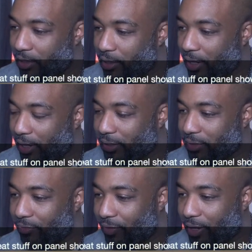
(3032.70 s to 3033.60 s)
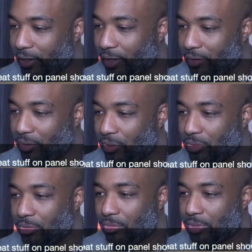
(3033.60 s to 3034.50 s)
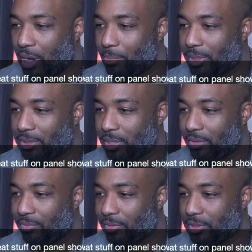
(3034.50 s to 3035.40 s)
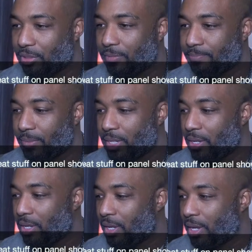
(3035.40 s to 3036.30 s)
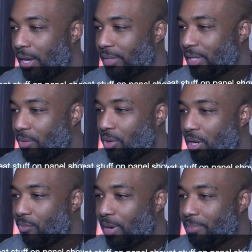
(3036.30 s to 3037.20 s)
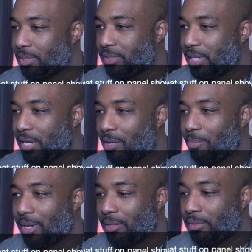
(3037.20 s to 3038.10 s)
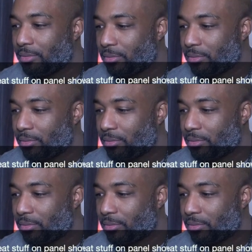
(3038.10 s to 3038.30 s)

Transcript: I like to find out new comedy stuff. So I think we're gonna wrap this thing up, man.